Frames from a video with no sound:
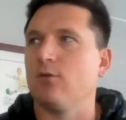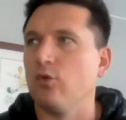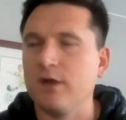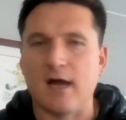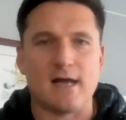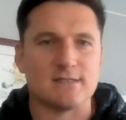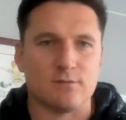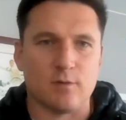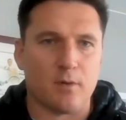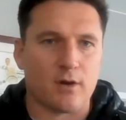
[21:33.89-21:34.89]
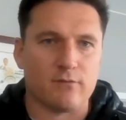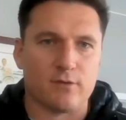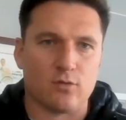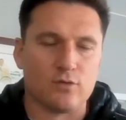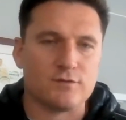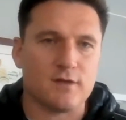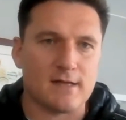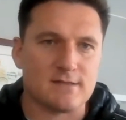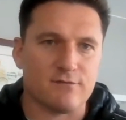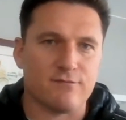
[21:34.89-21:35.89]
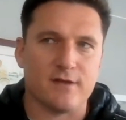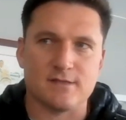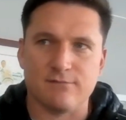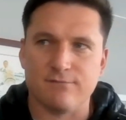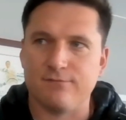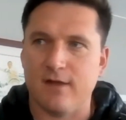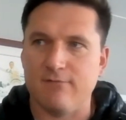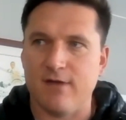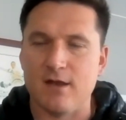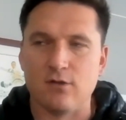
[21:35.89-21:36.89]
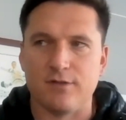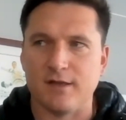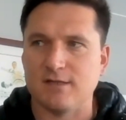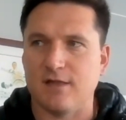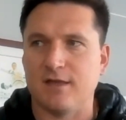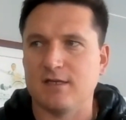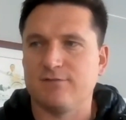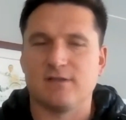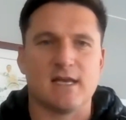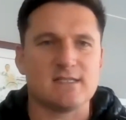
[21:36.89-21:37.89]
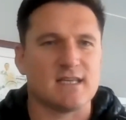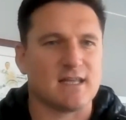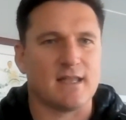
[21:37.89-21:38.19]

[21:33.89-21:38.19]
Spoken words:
and all the guys that were part of it on all sides of the fence have handled things, I think is fantastic.